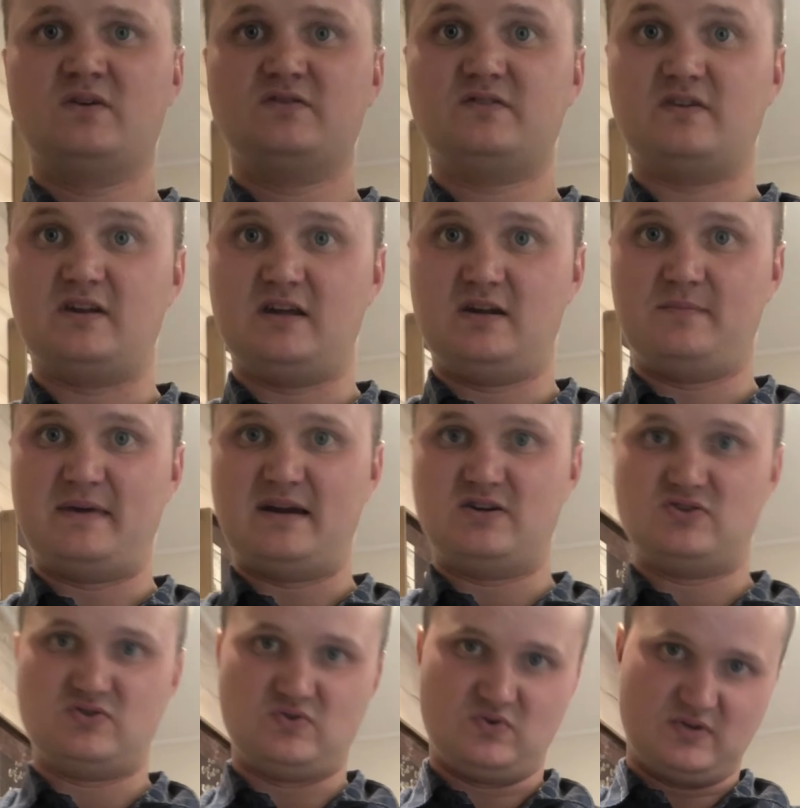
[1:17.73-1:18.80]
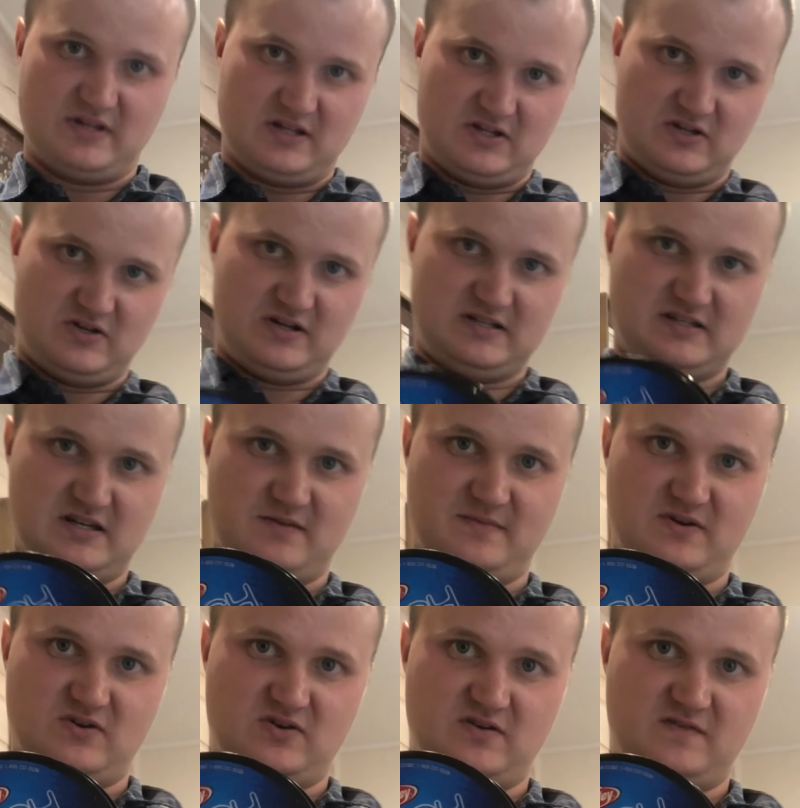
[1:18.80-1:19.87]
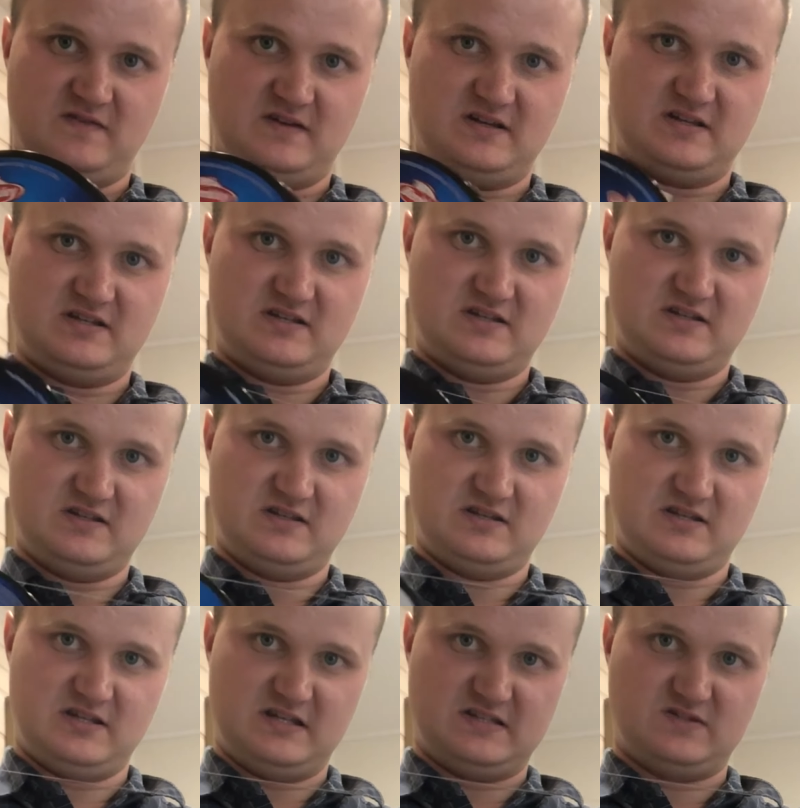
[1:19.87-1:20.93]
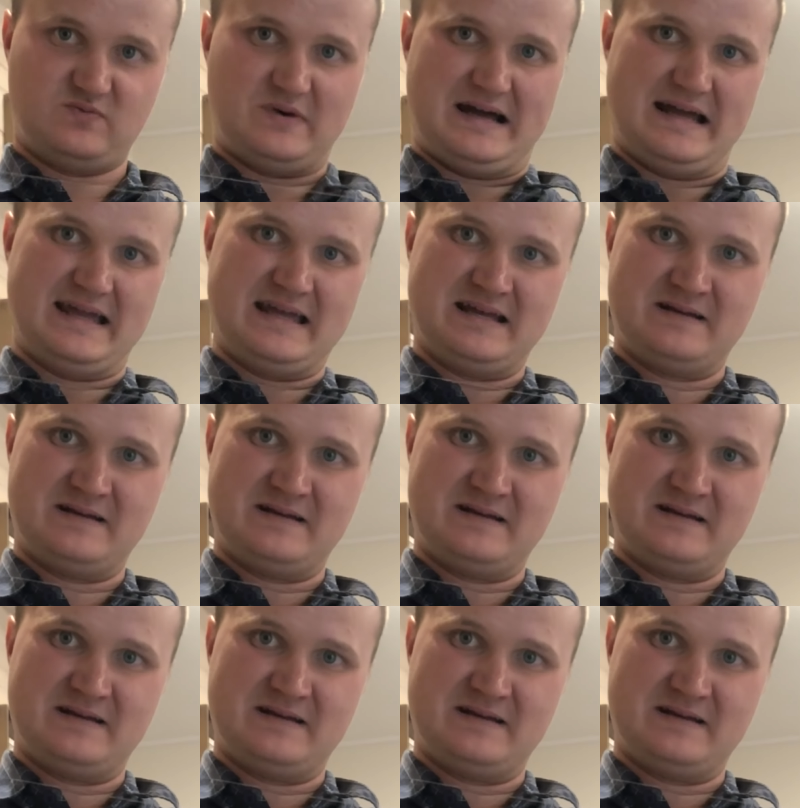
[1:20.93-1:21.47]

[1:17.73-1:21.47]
So you need to make sure that the line's coming off this way.